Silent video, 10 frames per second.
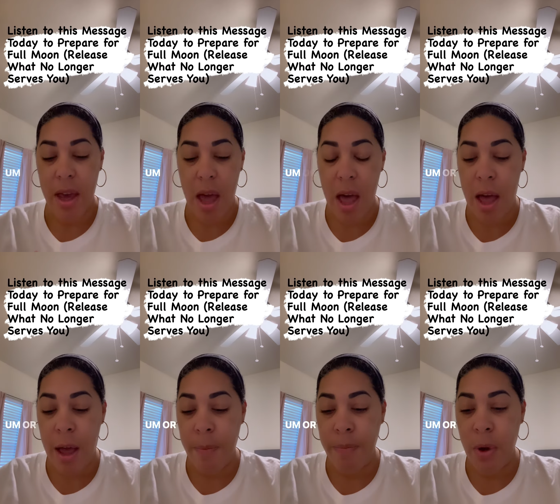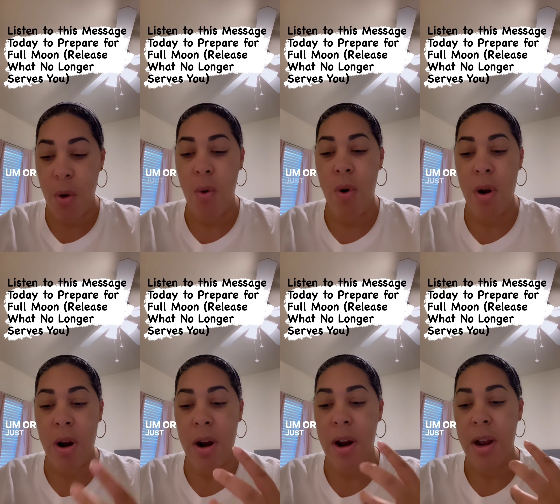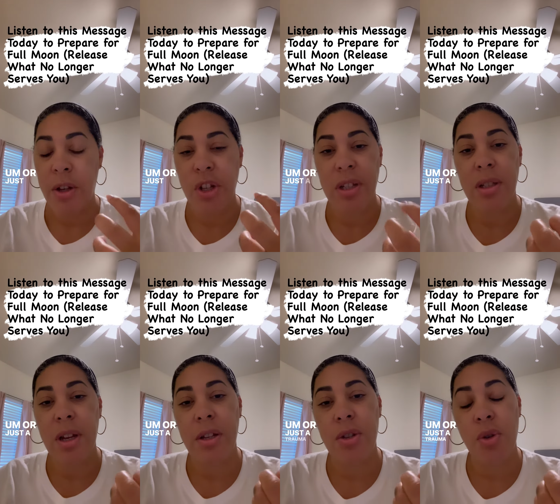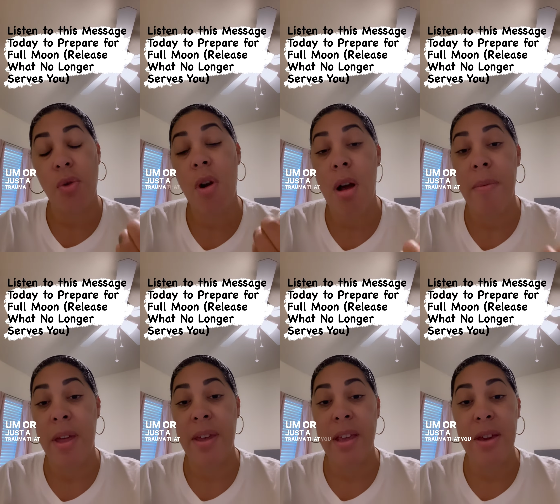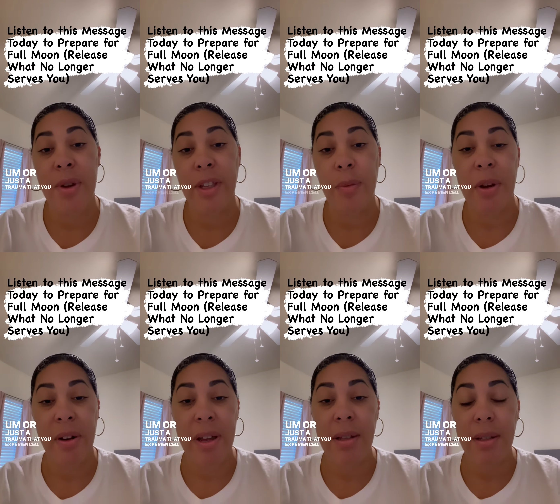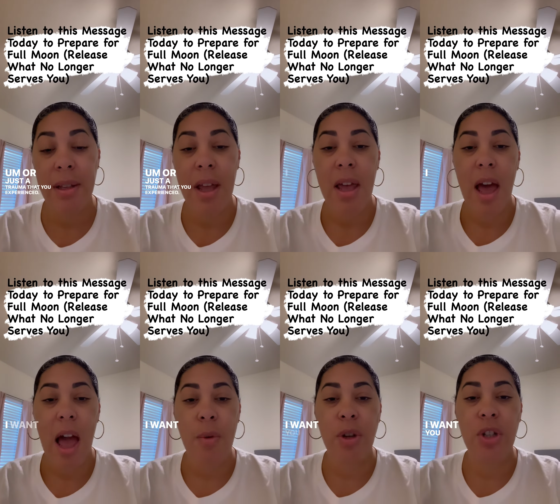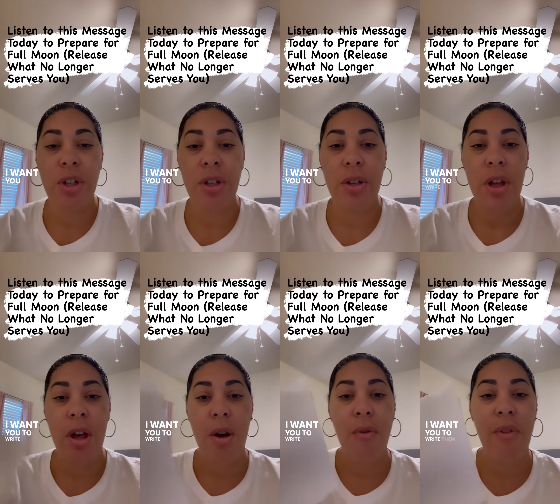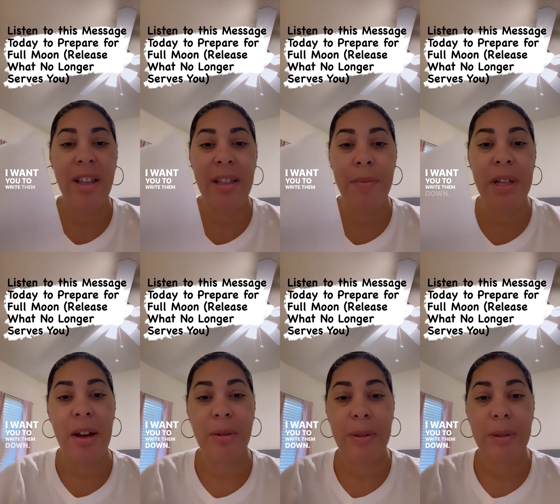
um, or just a trauma that you experienced, I want you to write them down.